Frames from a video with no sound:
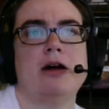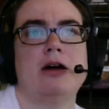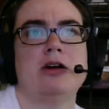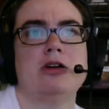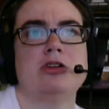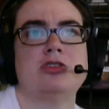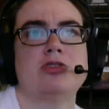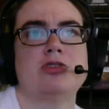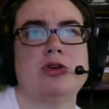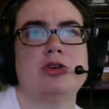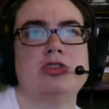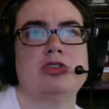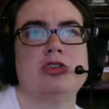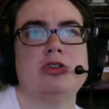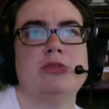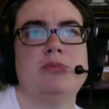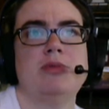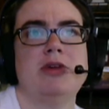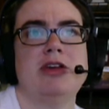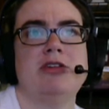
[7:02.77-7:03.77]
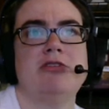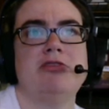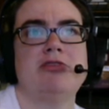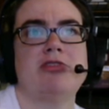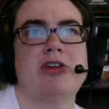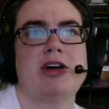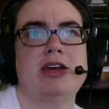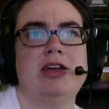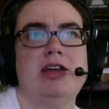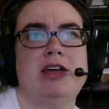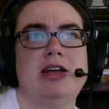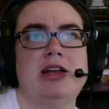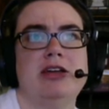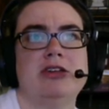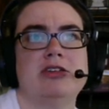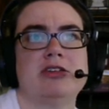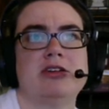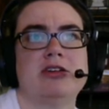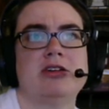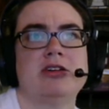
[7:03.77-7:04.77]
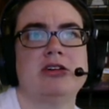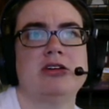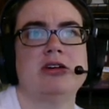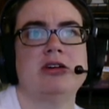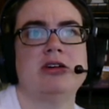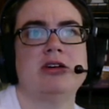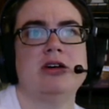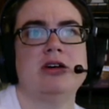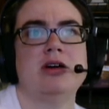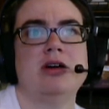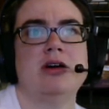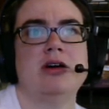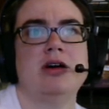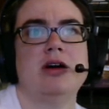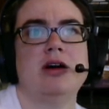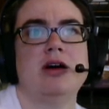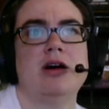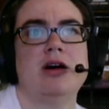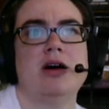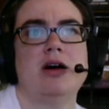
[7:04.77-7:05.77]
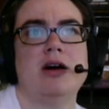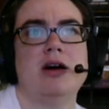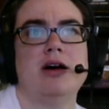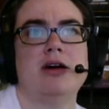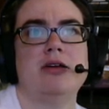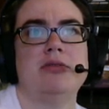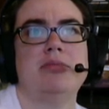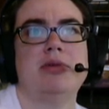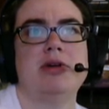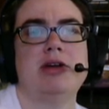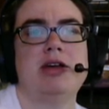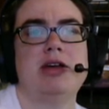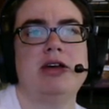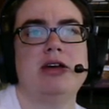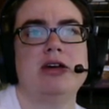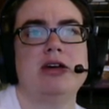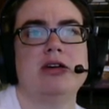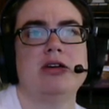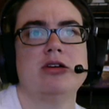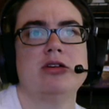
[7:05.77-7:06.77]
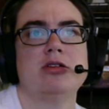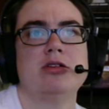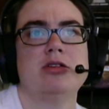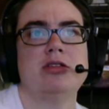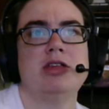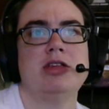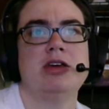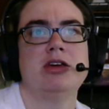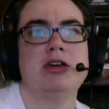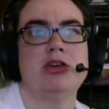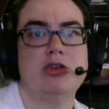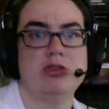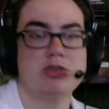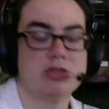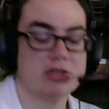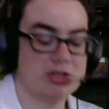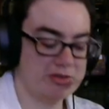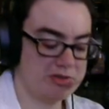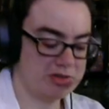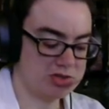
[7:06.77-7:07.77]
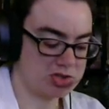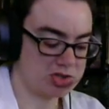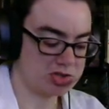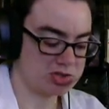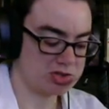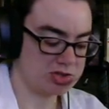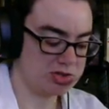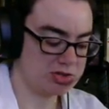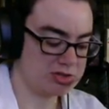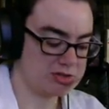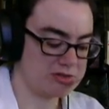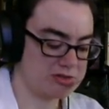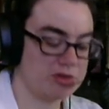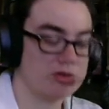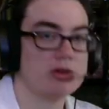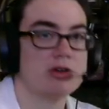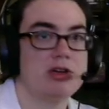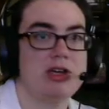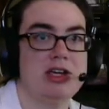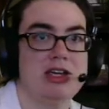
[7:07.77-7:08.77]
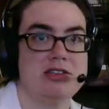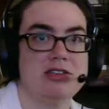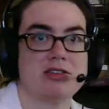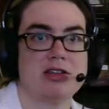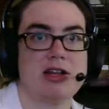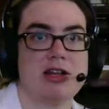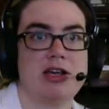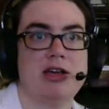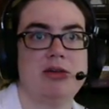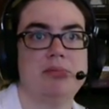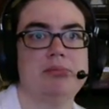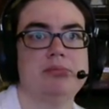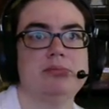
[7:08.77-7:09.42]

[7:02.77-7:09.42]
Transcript: so it should be faciliter, but here the accusative is just used for easily.